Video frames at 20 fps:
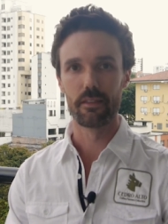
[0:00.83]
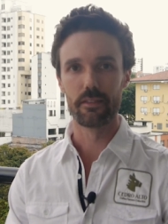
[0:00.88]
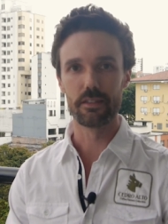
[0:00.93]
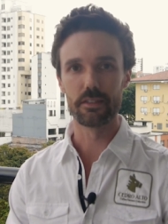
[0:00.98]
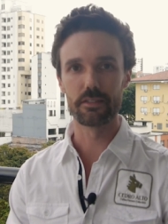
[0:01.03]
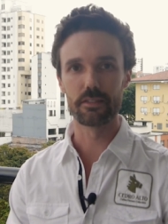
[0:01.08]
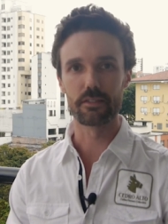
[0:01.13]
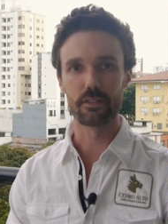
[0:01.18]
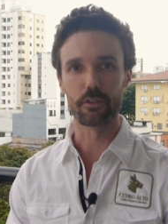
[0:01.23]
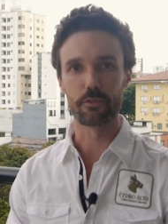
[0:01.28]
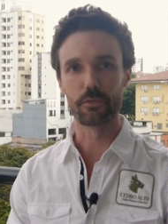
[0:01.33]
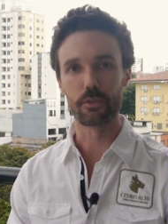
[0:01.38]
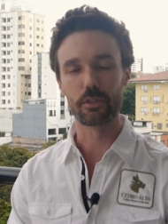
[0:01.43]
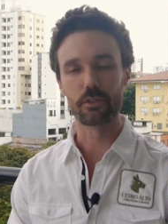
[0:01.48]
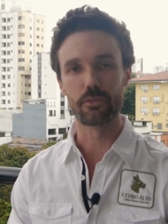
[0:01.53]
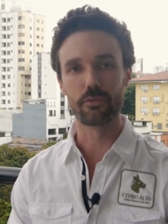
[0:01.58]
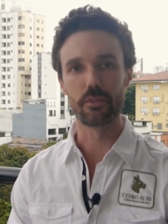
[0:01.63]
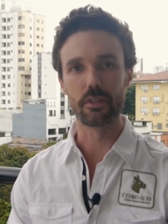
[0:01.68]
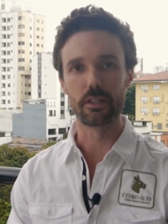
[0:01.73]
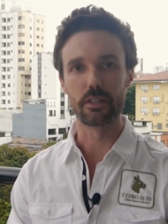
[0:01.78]
This is our
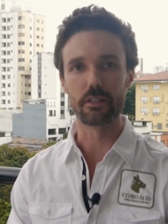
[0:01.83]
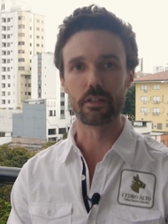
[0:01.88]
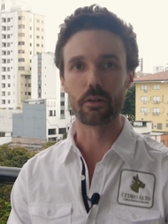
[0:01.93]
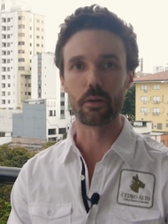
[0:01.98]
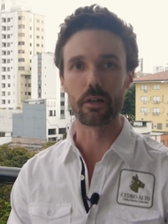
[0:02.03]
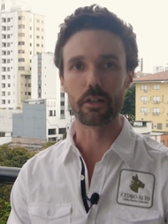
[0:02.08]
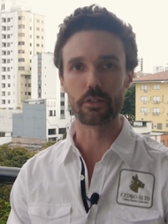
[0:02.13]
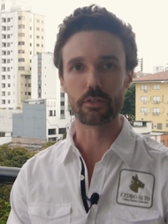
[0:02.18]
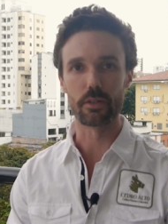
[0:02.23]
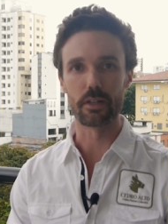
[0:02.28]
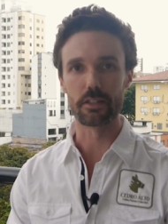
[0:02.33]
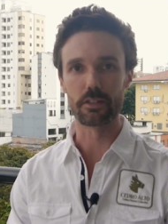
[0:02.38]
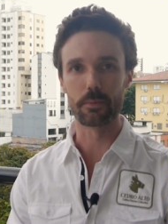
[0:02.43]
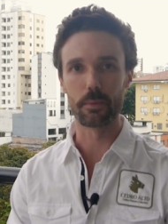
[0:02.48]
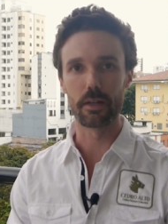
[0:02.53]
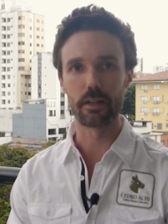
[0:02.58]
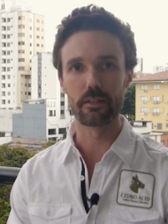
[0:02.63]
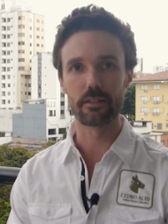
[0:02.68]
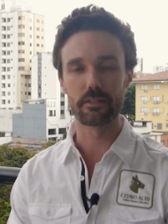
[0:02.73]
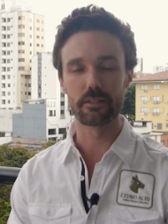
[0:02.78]
first video on
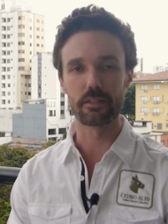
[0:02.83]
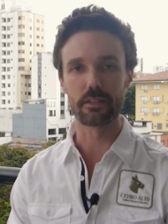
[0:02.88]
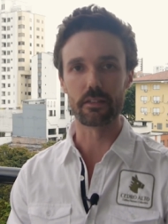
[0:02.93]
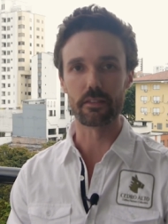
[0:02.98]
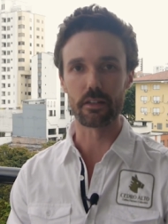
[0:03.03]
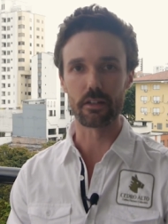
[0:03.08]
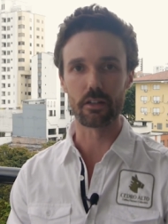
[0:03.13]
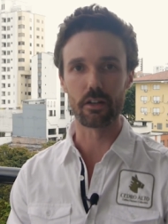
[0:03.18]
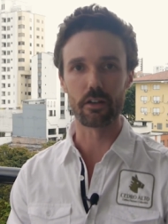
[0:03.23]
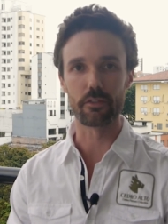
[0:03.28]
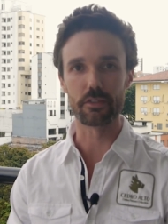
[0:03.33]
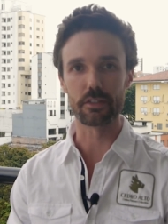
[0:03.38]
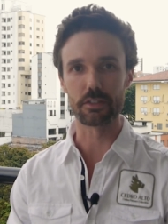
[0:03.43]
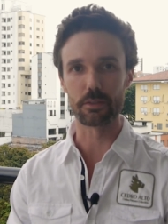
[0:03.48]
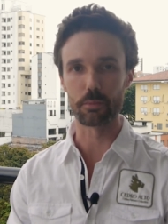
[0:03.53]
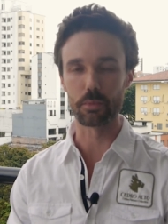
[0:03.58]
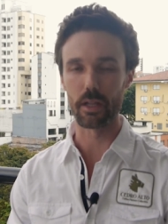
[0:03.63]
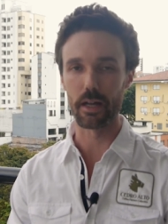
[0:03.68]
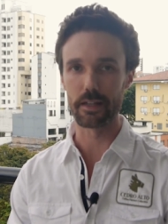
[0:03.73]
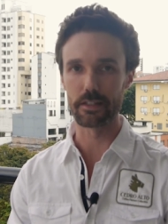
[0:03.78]
transparency in the coffee
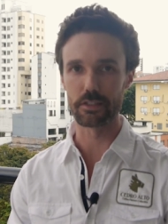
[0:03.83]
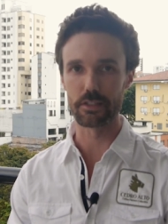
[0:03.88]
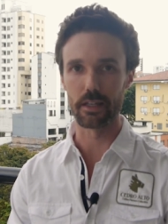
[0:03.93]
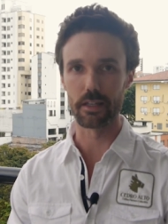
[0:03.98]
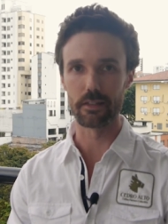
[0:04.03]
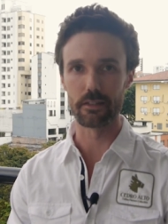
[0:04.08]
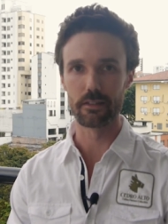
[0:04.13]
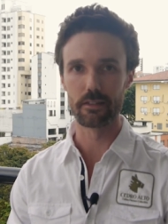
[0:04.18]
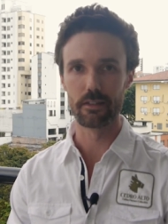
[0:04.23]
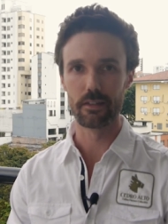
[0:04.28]
supply chain.